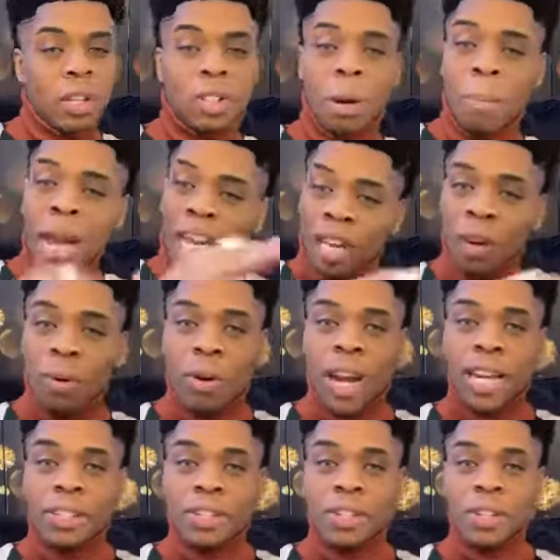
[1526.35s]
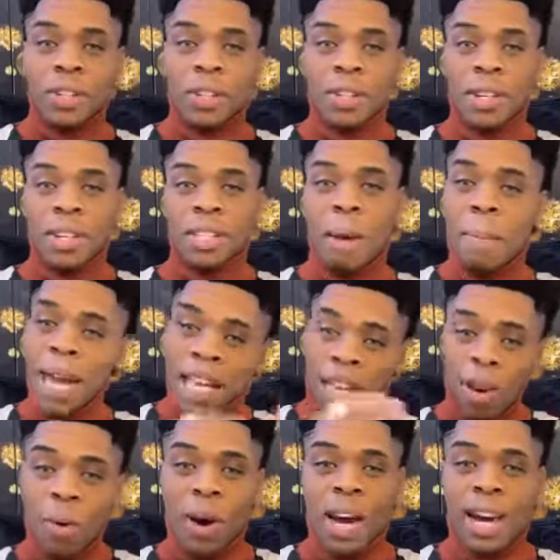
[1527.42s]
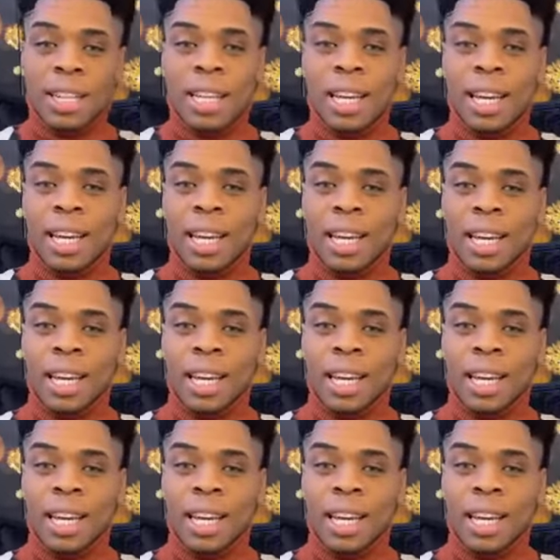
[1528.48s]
to make you rich, to make you wealthy,